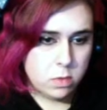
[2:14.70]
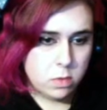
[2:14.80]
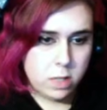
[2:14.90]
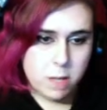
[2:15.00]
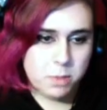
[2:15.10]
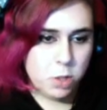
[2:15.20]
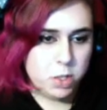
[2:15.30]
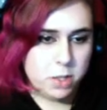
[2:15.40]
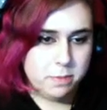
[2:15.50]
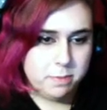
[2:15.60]
Yep, told
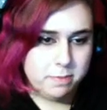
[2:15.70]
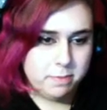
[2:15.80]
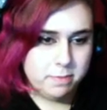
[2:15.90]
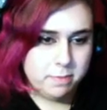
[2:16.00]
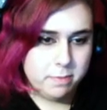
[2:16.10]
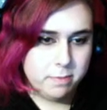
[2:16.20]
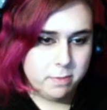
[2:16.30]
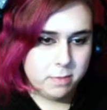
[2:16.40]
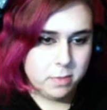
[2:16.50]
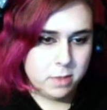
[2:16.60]
you.
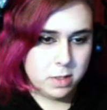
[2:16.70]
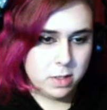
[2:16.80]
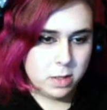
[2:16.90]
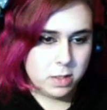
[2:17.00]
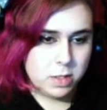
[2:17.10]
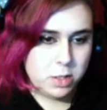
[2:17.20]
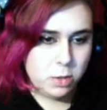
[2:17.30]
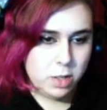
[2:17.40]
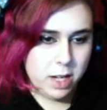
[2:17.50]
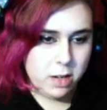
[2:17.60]
It's too
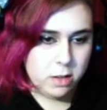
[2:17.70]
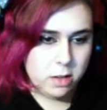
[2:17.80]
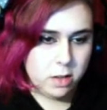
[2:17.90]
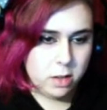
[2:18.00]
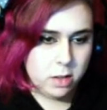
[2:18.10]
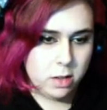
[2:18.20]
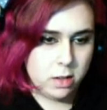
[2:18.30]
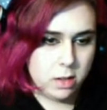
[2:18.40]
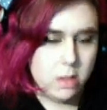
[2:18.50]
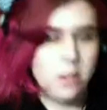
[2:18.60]
late on the...
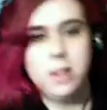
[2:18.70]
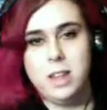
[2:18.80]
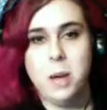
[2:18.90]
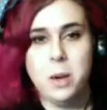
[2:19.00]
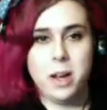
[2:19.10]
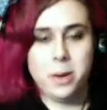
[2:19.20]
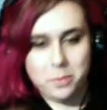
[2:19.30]
There we go.